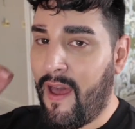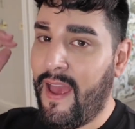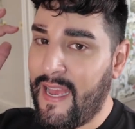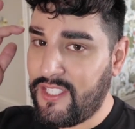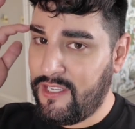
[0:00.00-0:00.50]

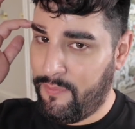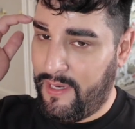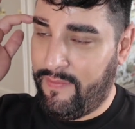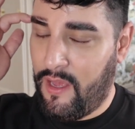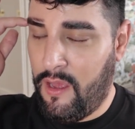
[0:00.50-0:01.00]
I actually don't
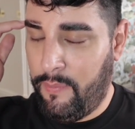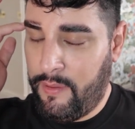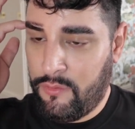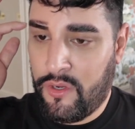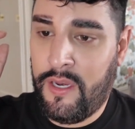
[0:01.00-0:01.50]
believe that hurt
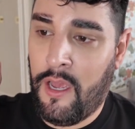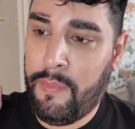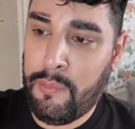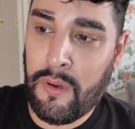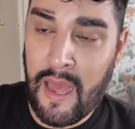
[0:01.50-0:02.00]
people try and
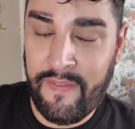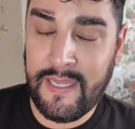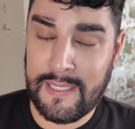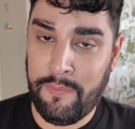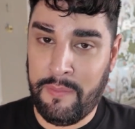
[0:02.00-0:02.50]
hurt people. I
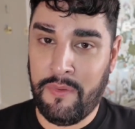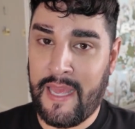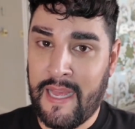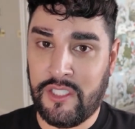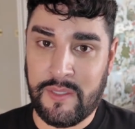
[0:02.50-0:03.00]
think some people
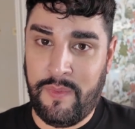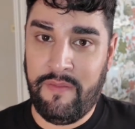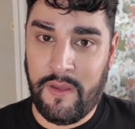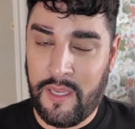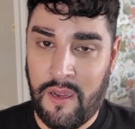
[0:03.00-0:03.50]
can just
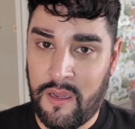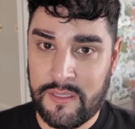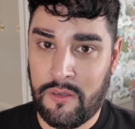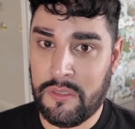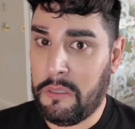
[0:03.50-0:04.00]
be fucking
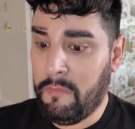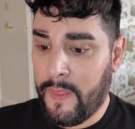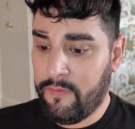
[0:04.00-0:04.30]
assholes.